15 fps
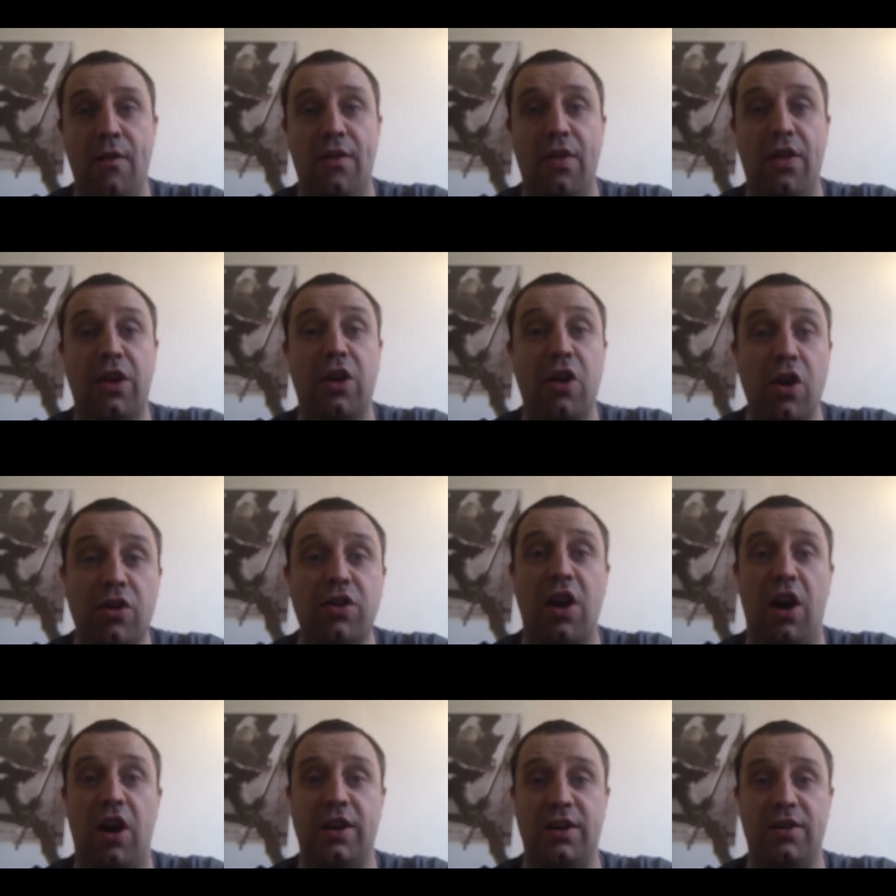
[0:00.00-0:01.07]
the good
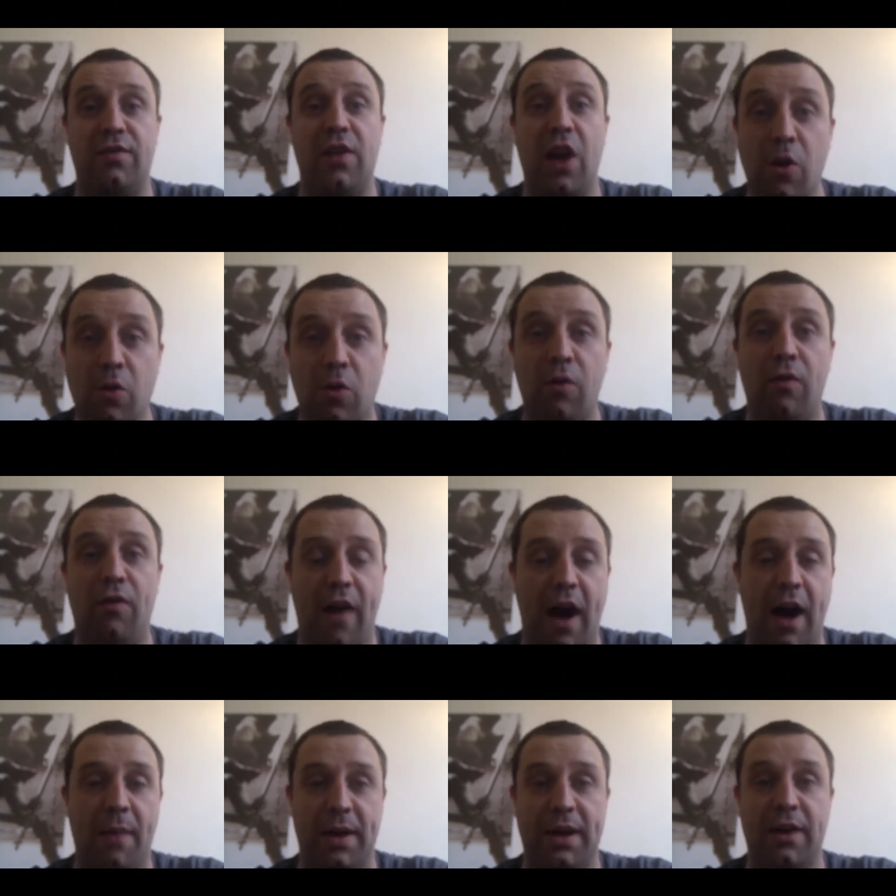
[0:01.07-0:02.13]
kind of local
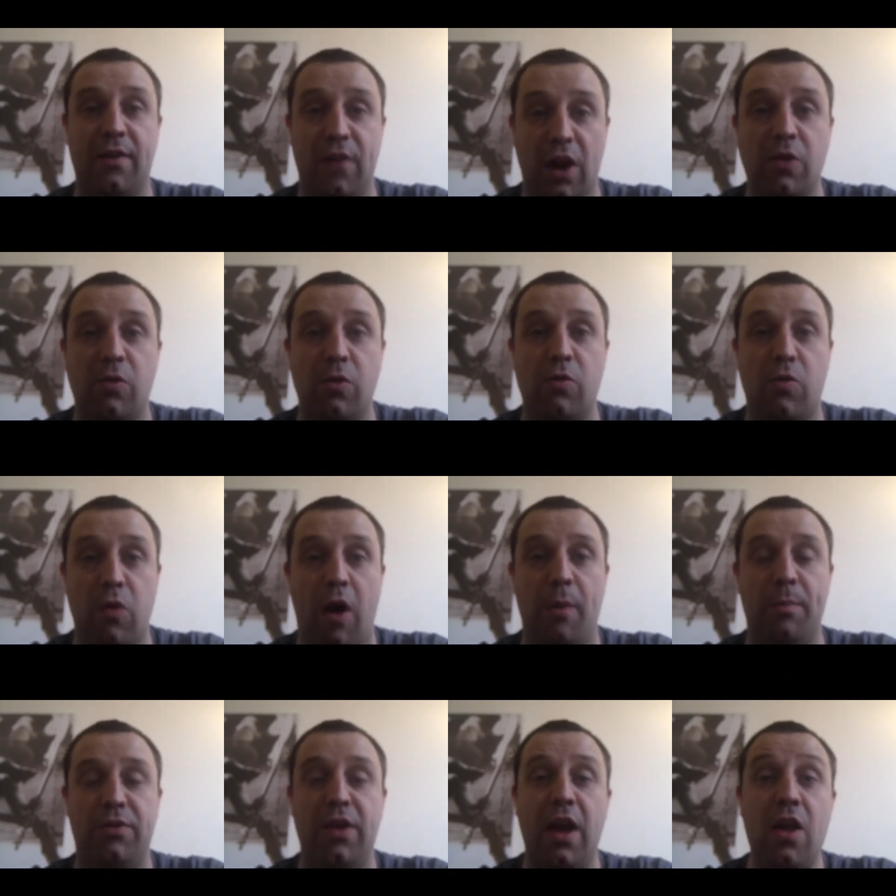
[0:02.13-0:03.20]
farming of local
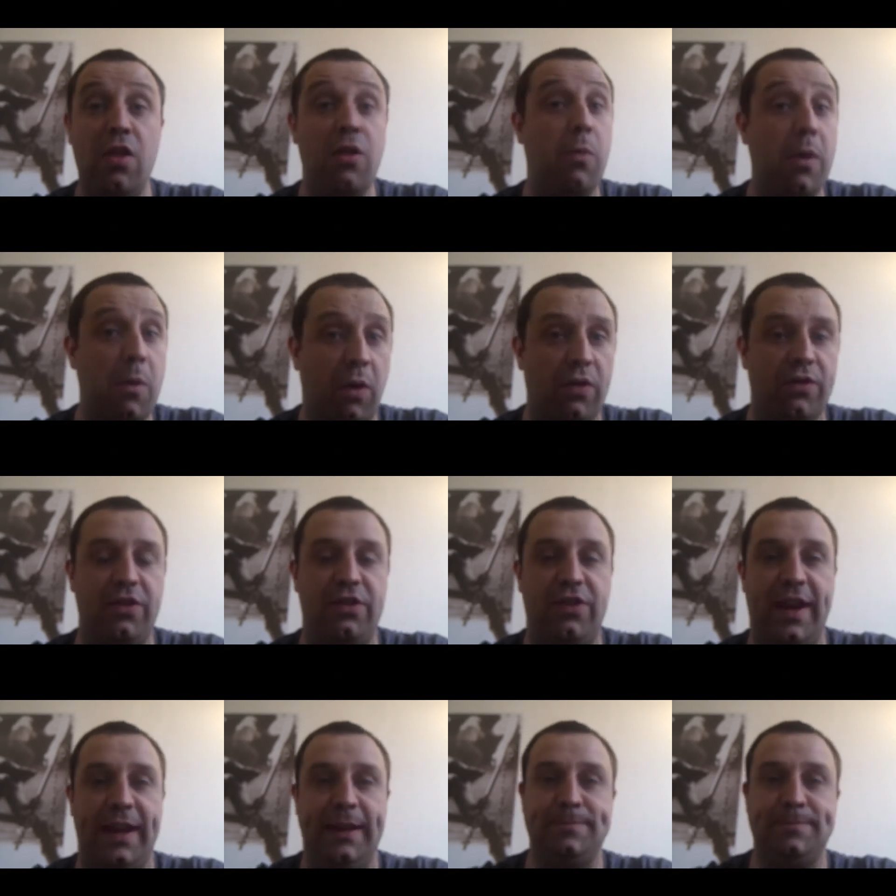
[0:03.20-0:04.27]
crops that we want to see.